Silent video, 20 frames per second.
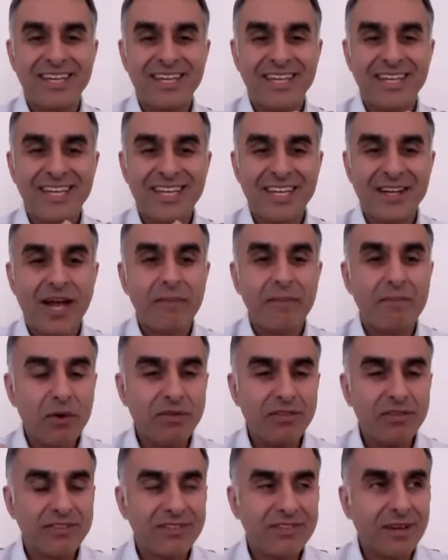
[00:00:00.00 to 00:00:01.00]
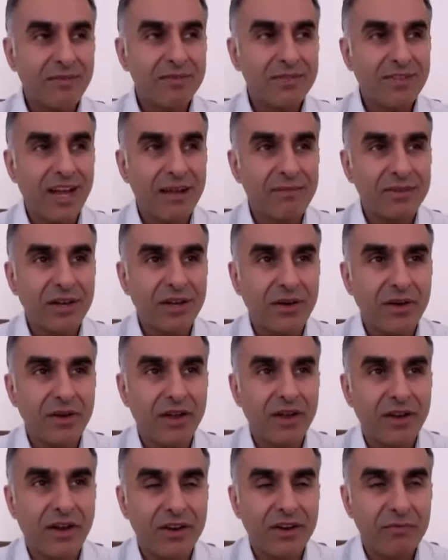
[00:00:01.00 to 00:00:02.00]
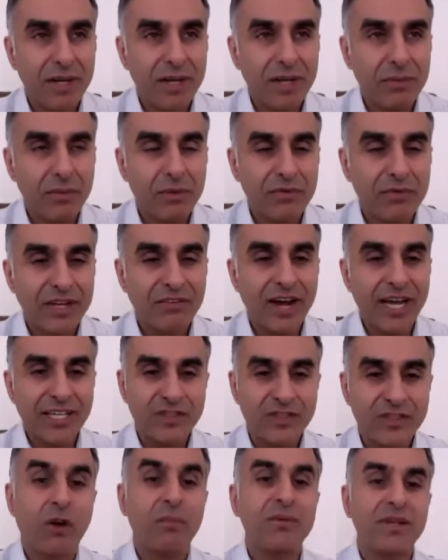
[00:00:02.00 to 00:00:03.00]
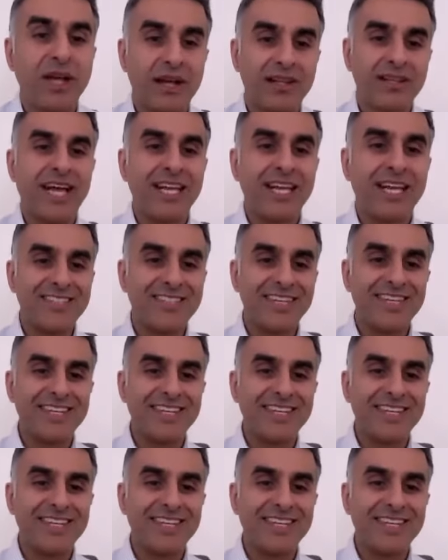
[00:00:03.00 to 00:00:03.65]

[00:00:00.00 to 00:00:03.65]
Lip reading: and sometimes a lot of people think, right, job done, that's it.